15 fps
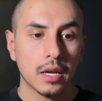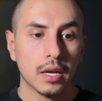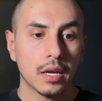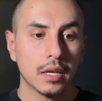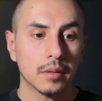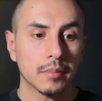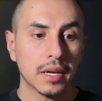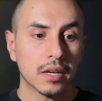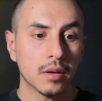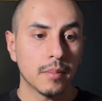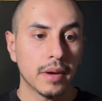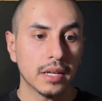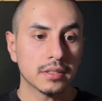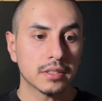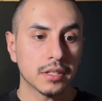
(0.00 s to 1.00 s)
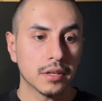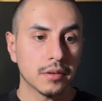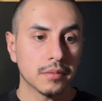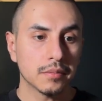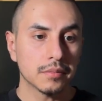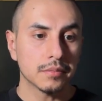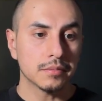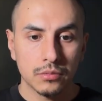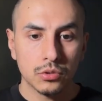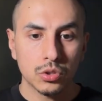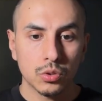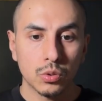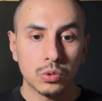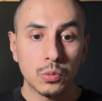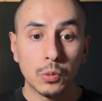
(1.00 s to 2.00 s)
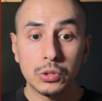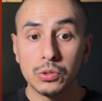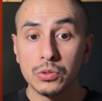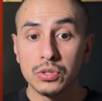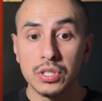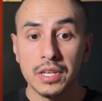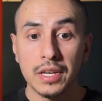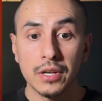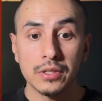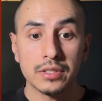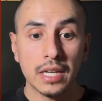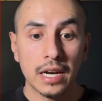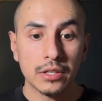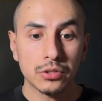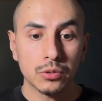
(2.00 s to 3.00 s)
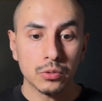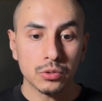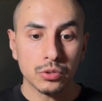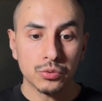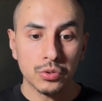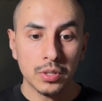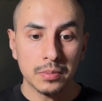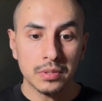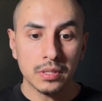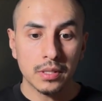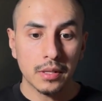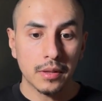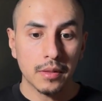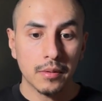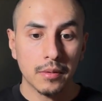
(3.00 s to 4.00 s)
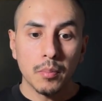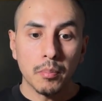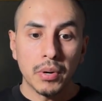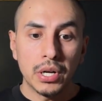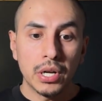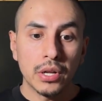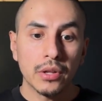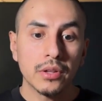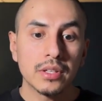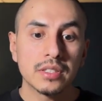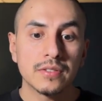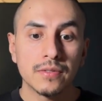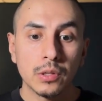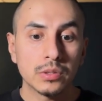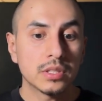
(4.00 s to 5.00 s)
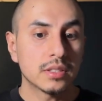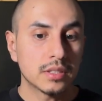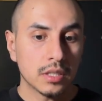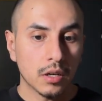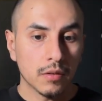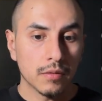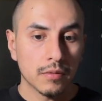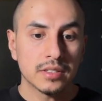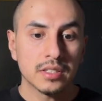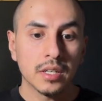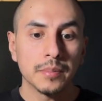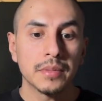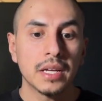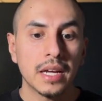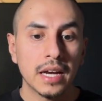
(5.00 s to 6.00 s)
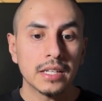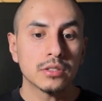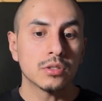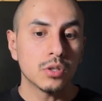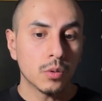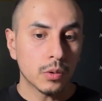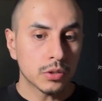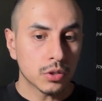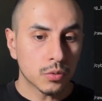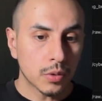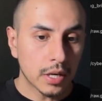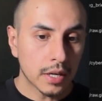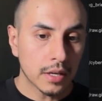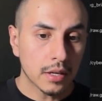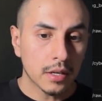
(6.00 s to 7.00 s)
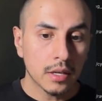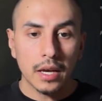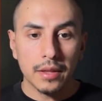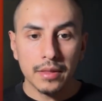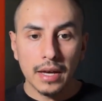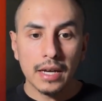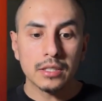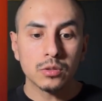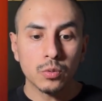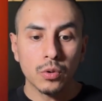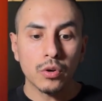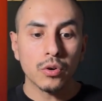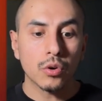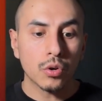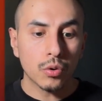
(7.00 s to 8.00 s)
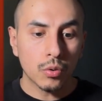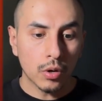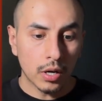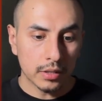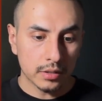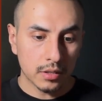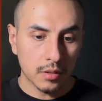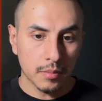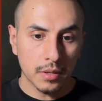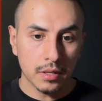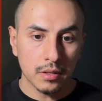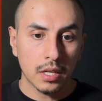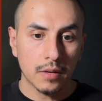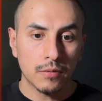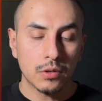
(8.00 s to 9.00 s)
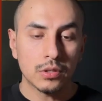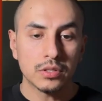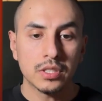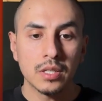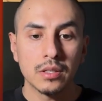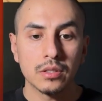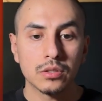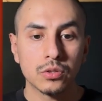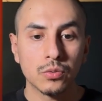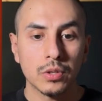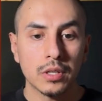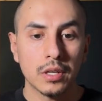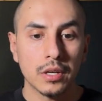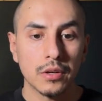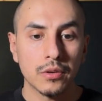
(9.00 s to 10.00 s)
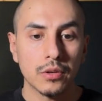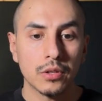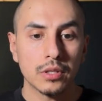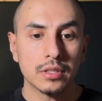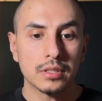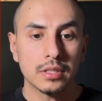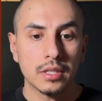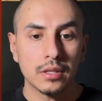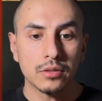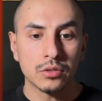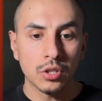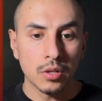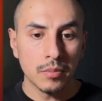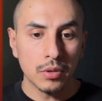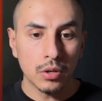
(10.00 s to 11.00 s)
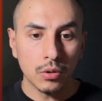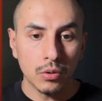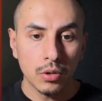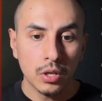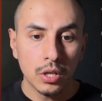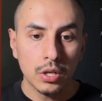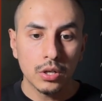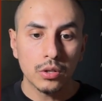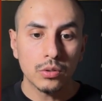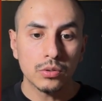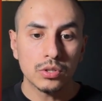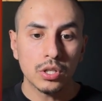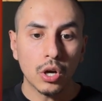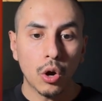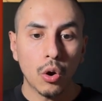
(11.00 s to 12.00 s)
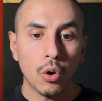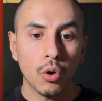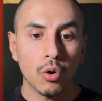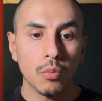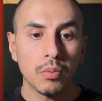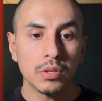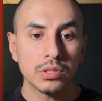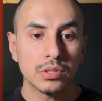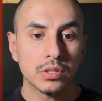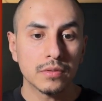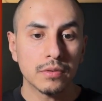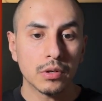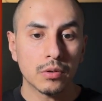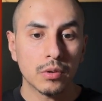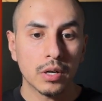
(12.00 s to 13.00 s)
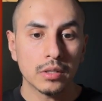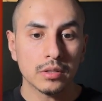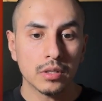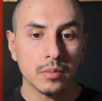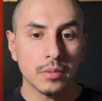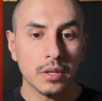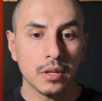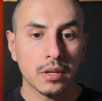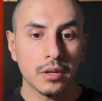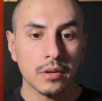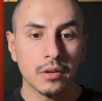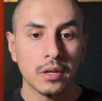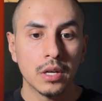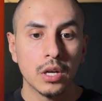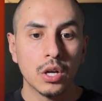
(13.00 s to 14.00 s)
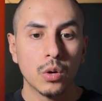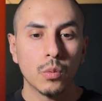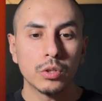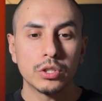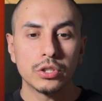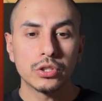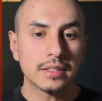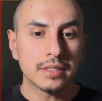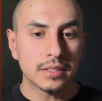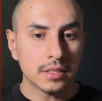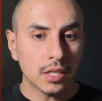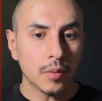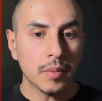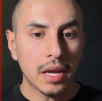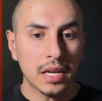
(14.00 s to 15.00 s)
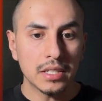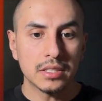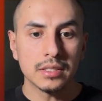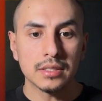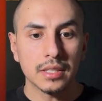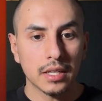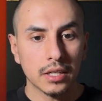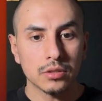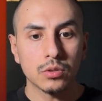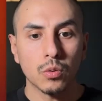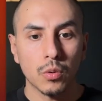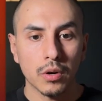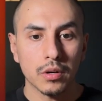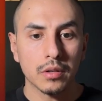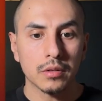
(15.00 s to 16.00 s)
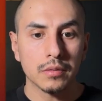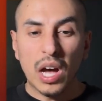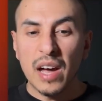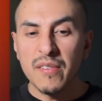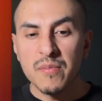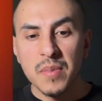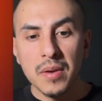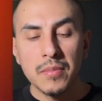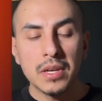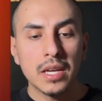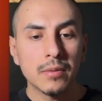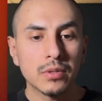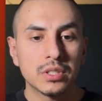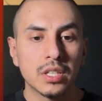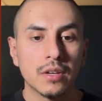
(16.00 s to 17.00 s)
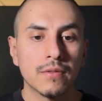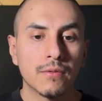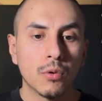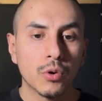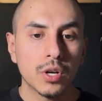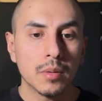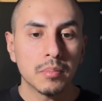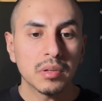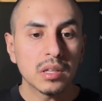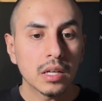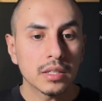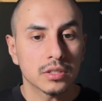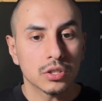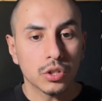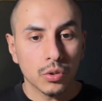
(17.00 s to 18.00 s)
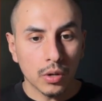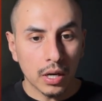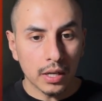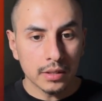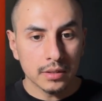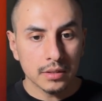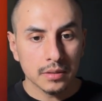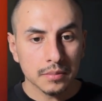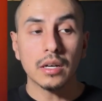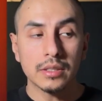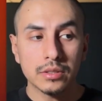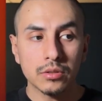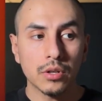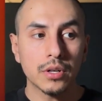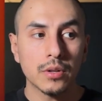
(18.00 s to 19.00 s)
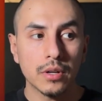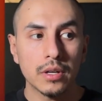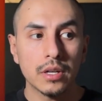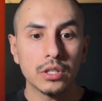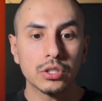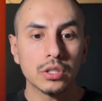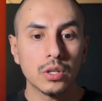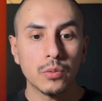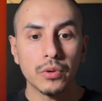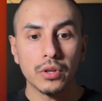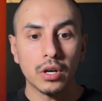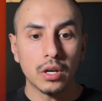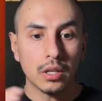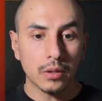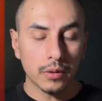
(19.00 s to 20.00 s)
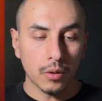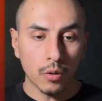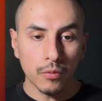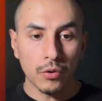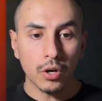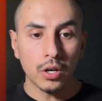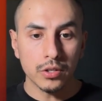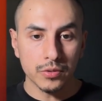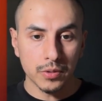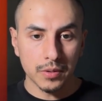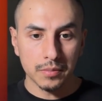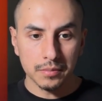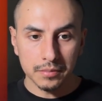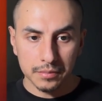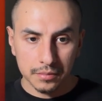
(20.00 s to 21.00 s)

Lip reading: and my command center. So what you see here is actual scripts, but none of this fills itself. Something has to know what to write, and that's where crons come in. And if you can see the screen here, you're gonna see the terminal. You see a whole bunch of different crons coming in here, which are sub agents that get to work. I have maybe give or take 40 plus crons. I started initially with over 100,